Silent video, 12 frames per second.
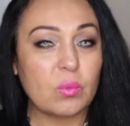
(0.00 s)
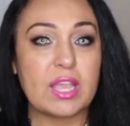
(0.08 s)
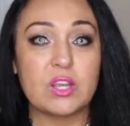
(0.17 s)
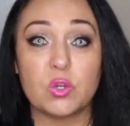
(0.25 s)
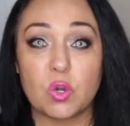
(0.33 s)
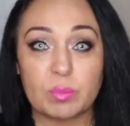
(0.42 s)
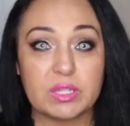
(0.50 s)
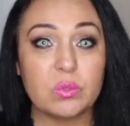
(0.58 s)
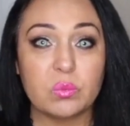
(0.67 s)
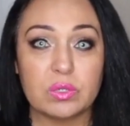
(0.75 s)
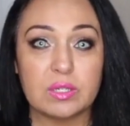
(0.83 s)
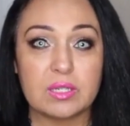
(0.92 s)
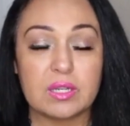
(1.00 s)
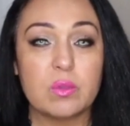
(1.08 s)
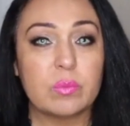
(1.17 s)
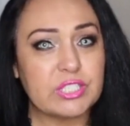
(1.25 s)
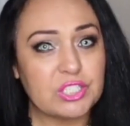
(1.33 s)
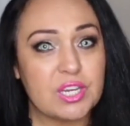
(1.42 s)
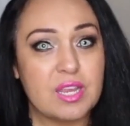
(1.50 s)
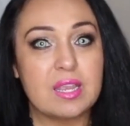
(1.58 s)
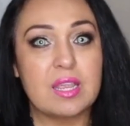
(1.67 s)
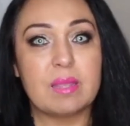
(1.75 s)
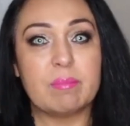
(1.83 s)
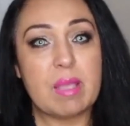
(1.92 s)
way I normally would, which
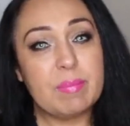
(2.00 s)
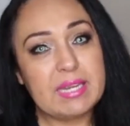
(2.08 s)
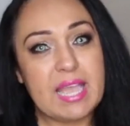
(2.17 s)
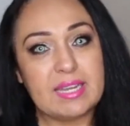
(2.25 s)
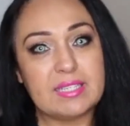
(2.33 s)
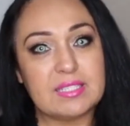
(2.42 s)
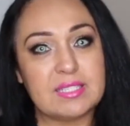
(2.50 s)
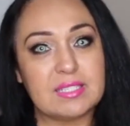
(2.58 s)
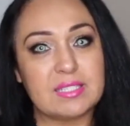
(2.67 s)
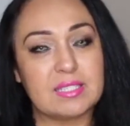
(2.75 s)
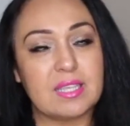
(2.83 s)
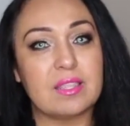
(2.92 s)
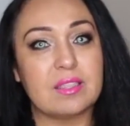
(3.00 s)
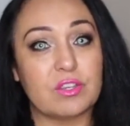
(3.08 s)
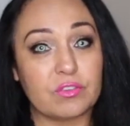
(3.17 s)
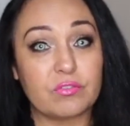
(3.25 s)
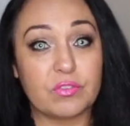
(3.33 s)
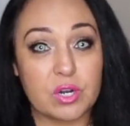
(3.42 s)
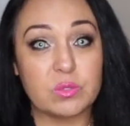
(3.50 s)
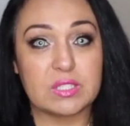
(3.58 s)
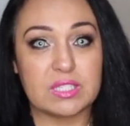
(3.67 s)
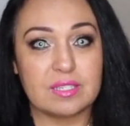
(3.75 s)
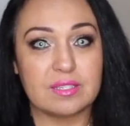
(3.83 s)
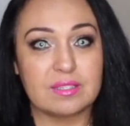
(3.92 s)
my bananas, they're
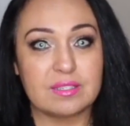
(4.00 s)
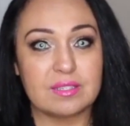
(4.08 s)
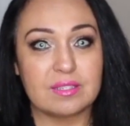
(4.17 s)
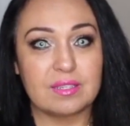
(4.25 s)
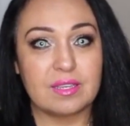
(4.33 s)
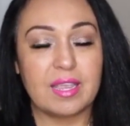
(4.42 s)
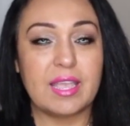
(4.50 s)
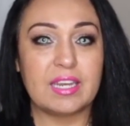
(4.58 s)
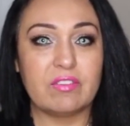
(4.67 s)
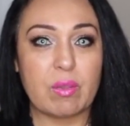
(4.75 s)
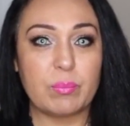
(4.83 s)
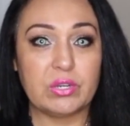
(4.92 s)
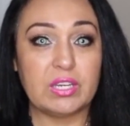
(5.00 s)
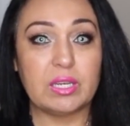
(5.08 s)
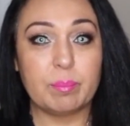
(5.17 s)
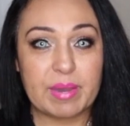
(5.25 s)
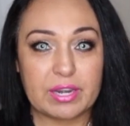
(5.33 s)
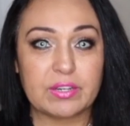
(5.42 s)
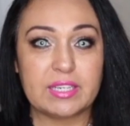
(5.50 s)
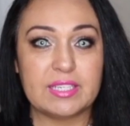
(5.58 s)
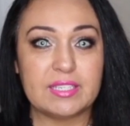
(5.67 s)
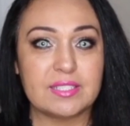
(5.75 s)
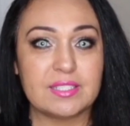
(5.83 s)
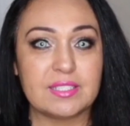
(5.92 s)
frozen. And if I put any
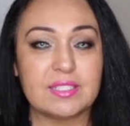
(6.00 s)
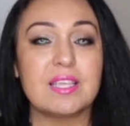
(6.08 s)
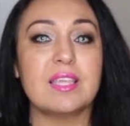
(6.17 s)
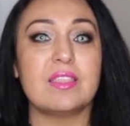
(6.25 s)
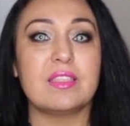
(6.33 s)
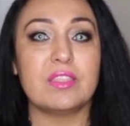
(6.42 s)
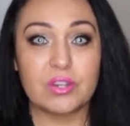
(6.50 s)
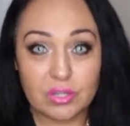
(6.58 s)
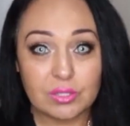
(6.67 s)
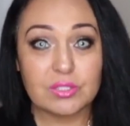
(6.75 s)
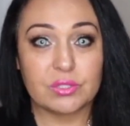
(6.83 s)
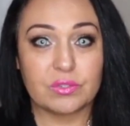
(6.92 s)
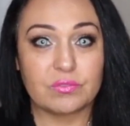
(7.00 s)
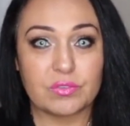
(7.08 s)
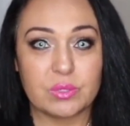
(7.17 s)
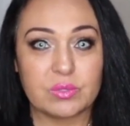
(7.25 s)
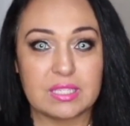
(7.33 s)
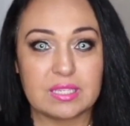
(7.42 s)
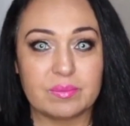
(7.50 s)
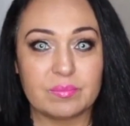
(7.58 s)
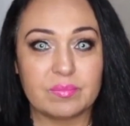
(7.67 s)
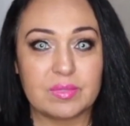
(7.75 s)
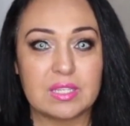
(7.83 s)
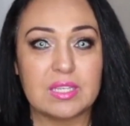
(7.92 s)
berries, they're also frozen.
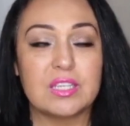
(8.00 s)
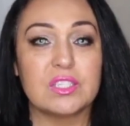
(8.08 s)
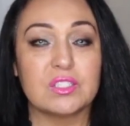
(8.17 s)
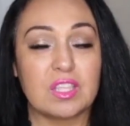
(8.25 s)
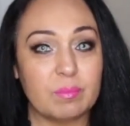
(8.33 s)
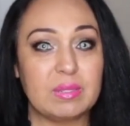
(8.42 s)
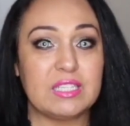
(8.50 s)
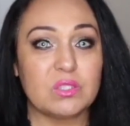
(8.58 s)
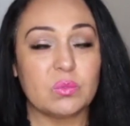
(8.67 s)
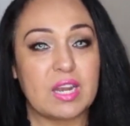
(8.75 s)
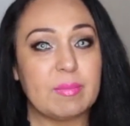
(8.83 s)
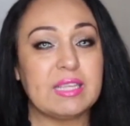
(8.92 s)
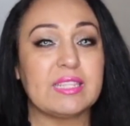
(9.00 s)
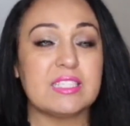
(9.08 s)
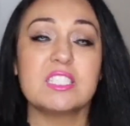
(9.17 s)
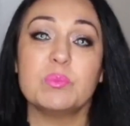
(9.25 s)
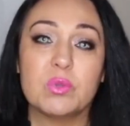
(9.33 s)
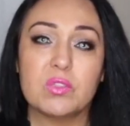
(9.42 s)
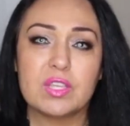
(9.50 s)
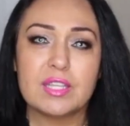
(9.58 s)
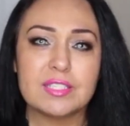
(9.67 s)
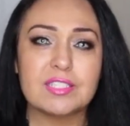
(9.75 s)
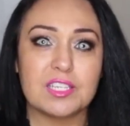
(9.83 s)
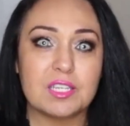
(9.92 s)
So that means when I make this smoothie,
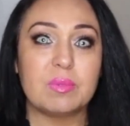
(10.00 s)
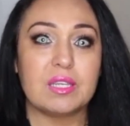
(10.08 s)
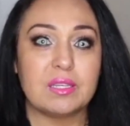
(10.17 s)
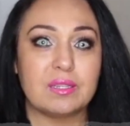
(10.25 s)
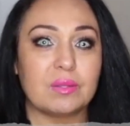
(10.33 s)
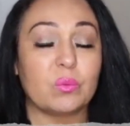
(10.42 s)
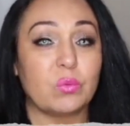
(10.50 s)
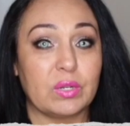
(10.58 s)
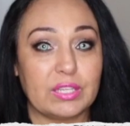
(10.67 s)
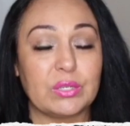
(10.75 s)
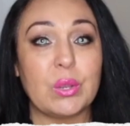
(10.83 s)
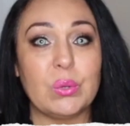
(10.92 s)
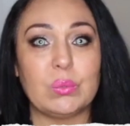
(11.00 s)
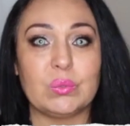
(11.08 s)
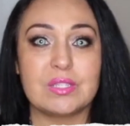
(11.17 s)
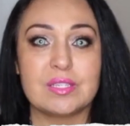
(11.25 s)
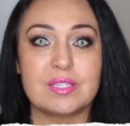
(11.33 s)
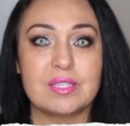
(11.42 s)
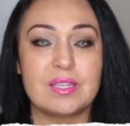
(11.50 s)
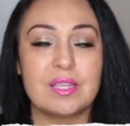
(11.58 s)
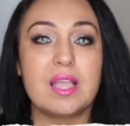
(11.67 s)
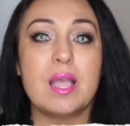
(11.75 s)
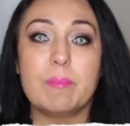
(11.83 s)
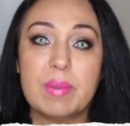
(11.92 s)
it's gonna be really cold.
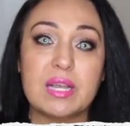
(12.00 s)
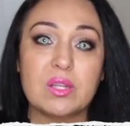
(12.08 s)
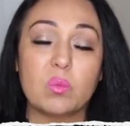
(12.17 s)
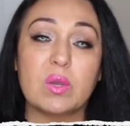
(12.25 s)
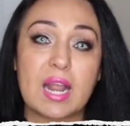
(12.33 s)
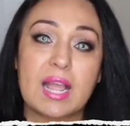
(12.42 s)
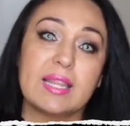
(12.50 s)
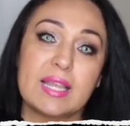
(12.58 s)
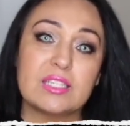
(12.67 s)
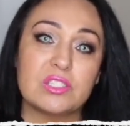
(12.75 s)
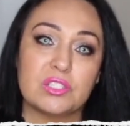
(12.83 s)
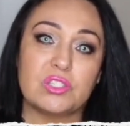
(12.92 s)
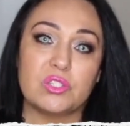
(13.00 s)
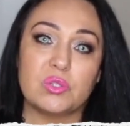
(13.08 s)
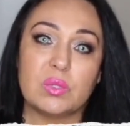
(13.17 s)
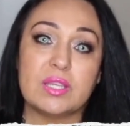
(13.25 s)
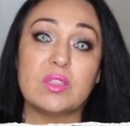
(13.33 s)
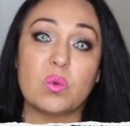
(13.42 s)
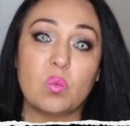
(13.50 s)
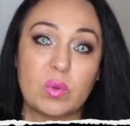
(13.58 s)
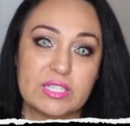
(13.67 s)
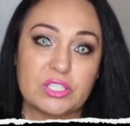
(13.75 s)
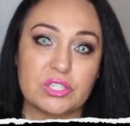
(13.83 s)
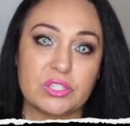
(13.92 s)
But what I like to do in the
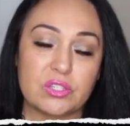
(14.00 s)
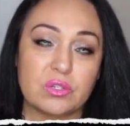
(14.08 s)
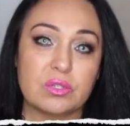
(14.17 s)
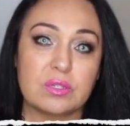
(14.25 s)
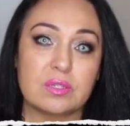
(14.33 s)
winter